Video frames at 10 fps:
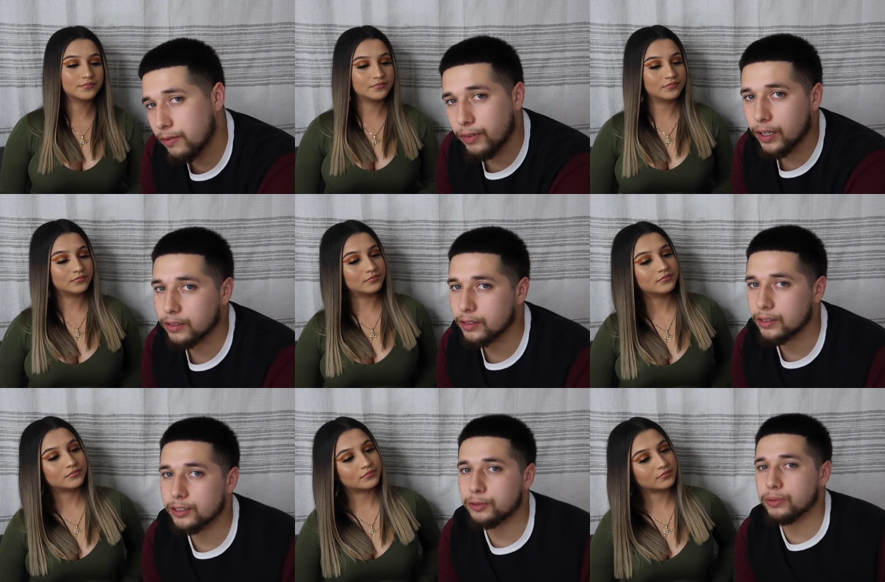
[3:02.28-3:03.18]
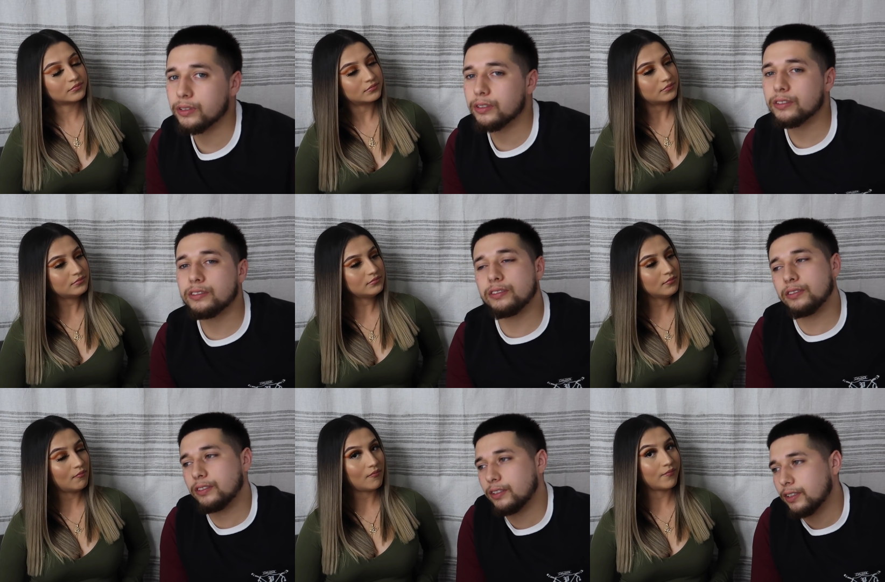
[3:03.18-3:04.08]
Speaker 1: fatherhood experience.
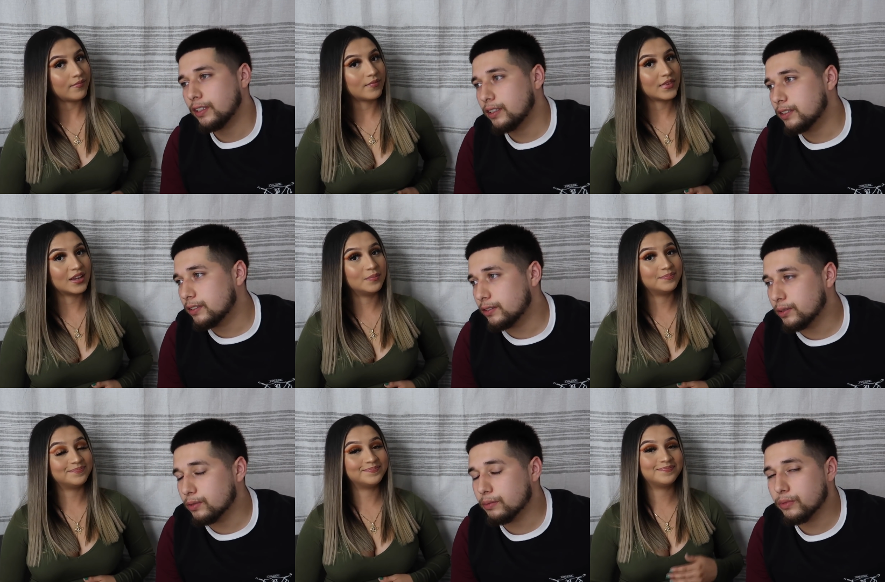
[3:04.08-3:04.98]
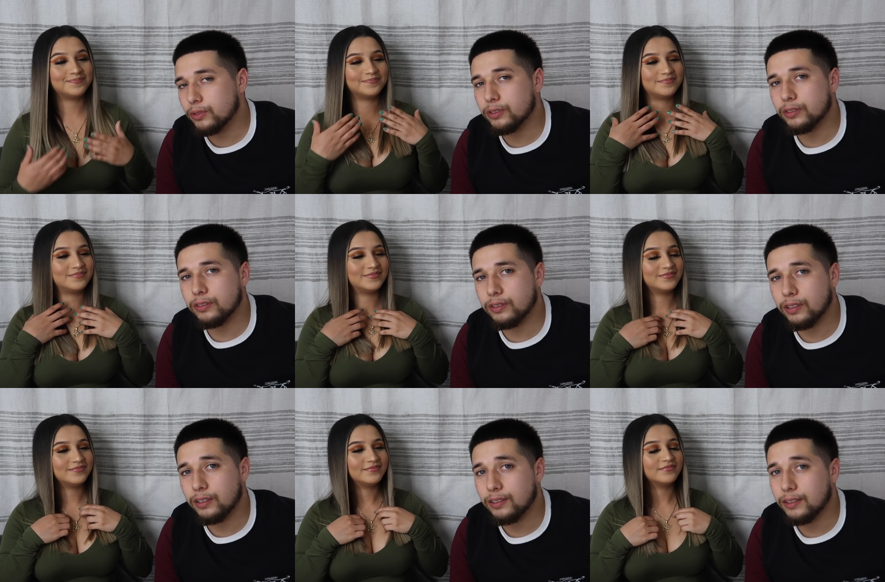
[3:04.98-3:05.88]
Doing more.
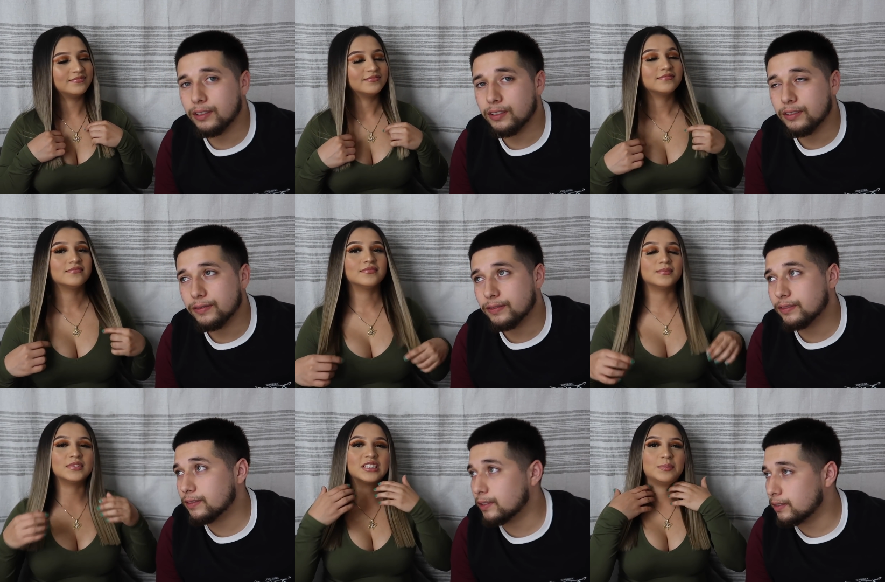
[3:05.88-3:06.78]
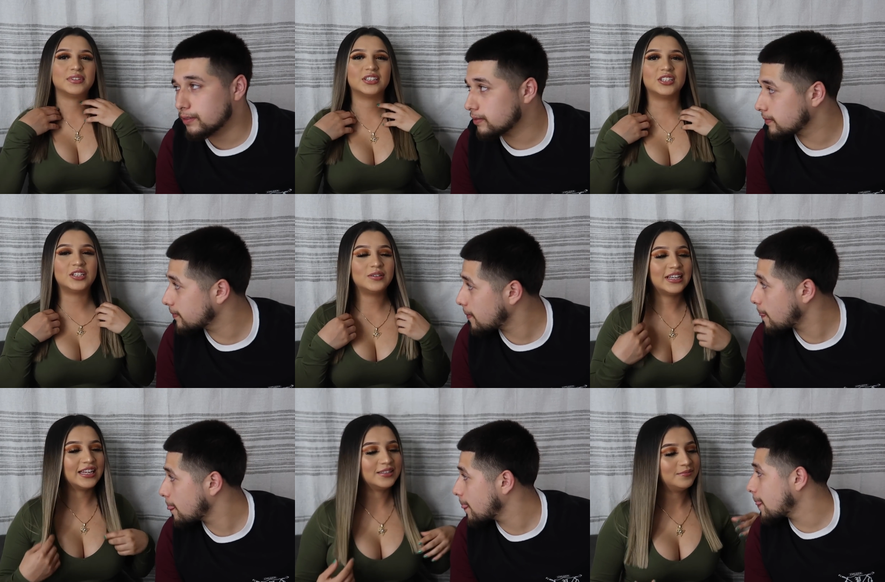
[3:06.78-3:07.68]
Speaker 2: He's gonna be such a
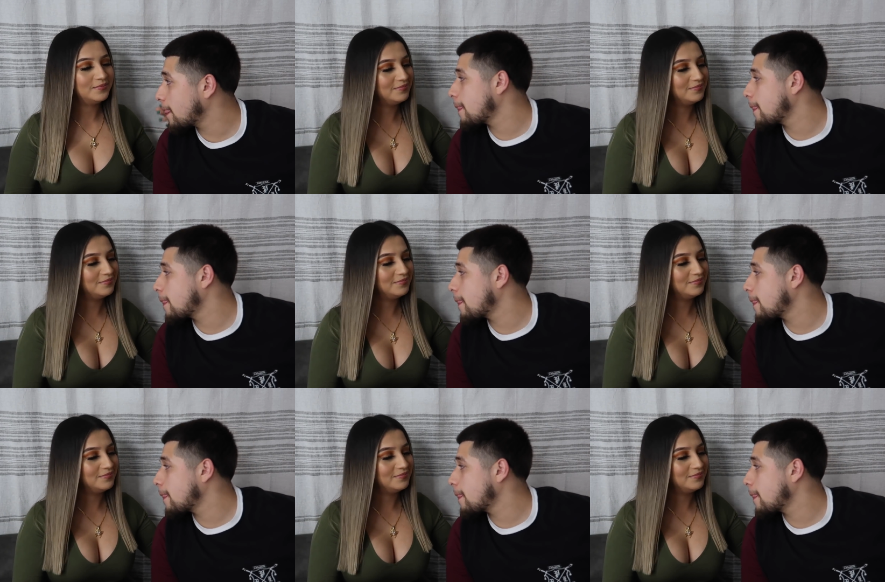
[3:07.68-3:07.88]
cute daddy.